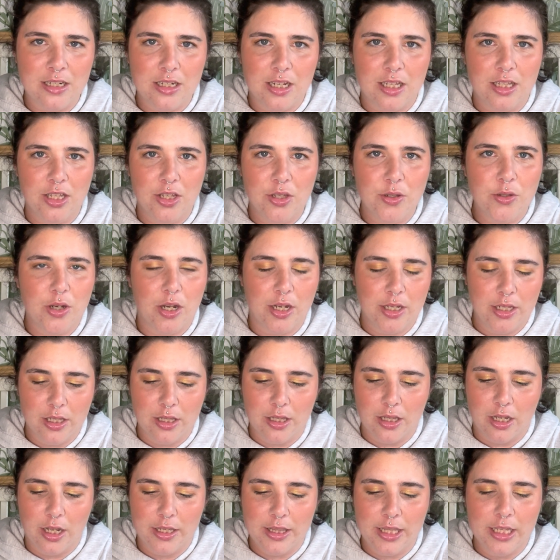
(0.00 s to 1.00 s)

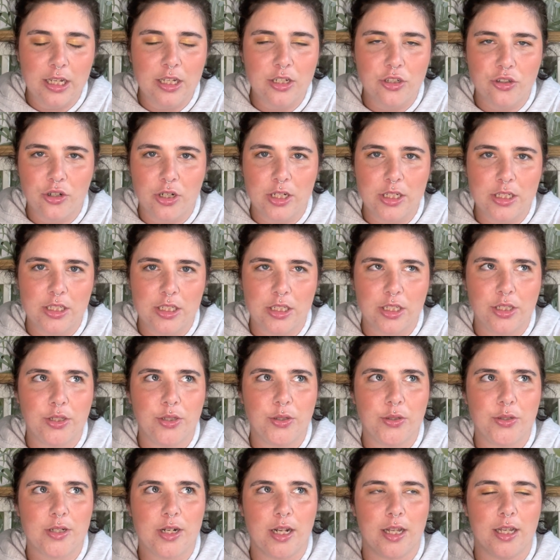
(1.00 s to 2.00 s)
I think I tried to
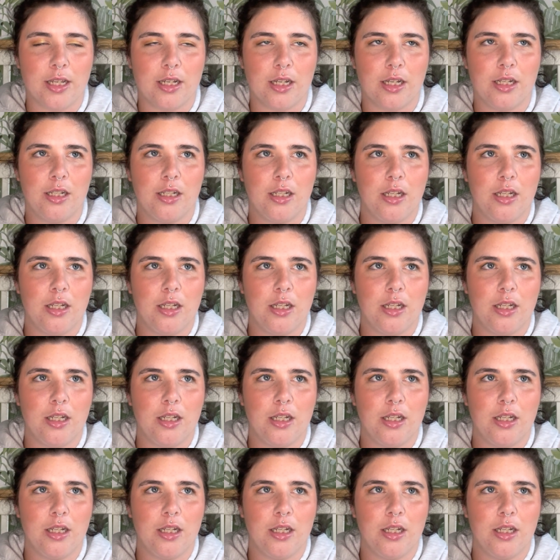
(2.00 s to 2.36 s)
use like